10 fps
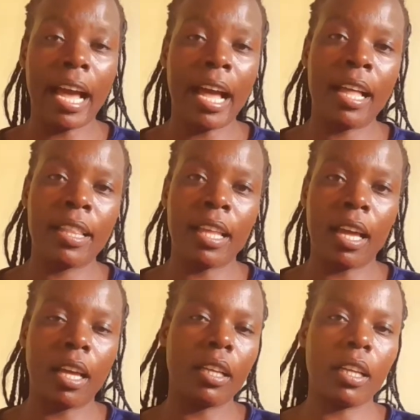
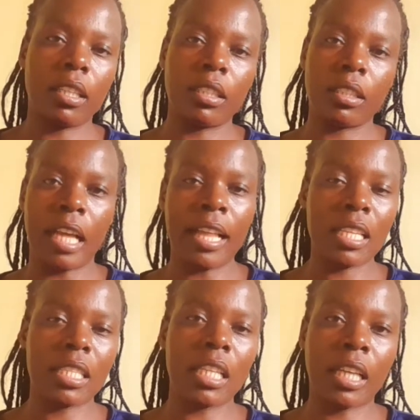others
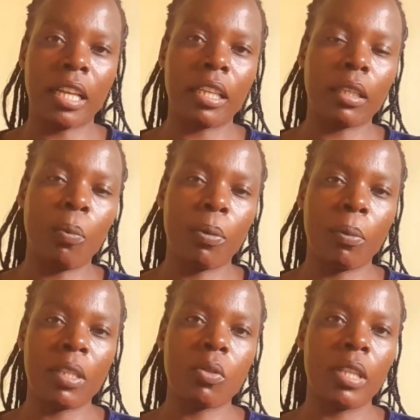that can
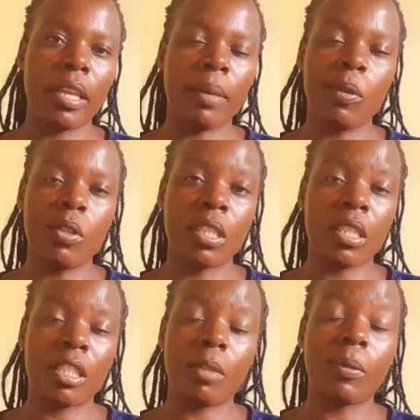compromise with the immune
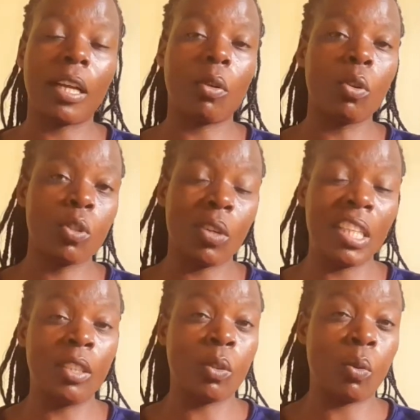system can also
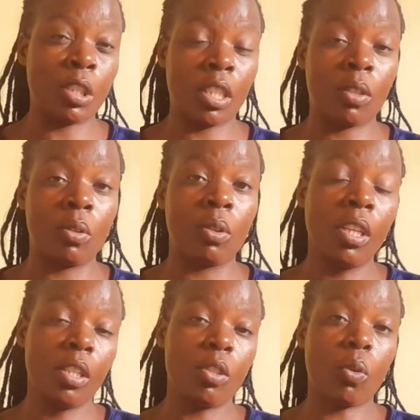lead to Kwashiorkor.
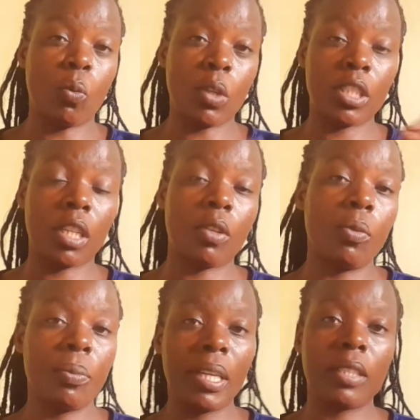So Kwashiorkor
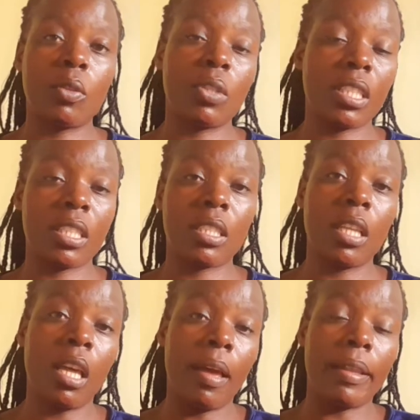
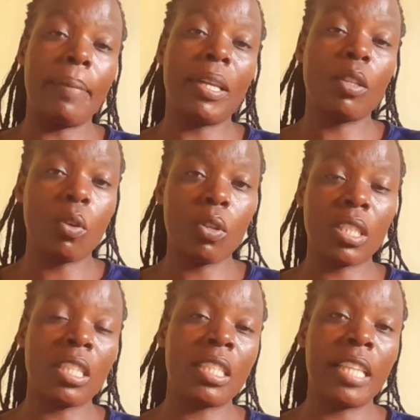the main
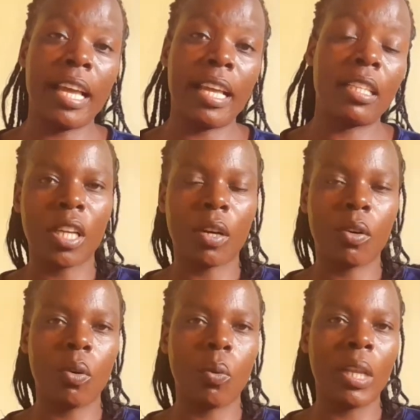cause is diet.
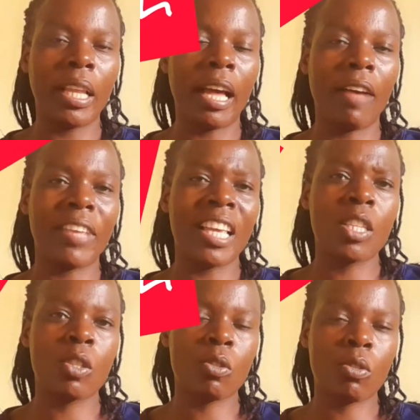Kwashiorkor will have
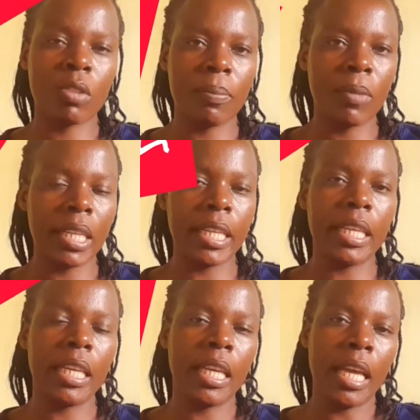
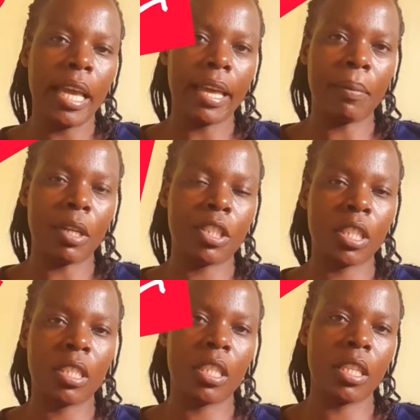extremely
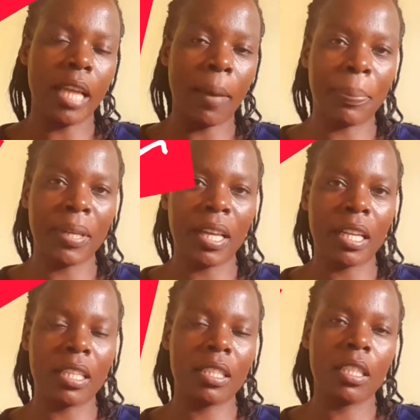emaciated
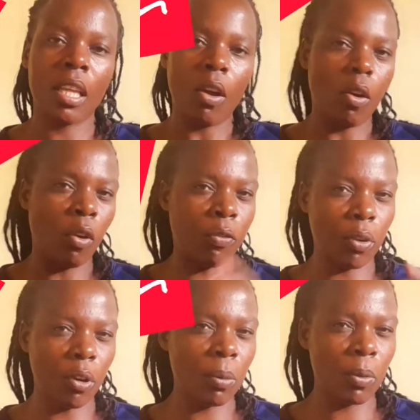appearance of
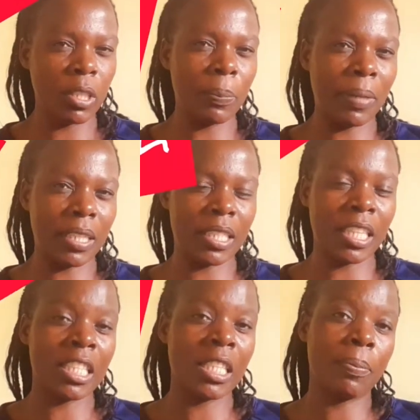all body parts
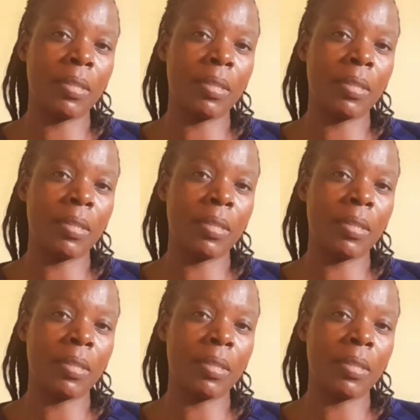except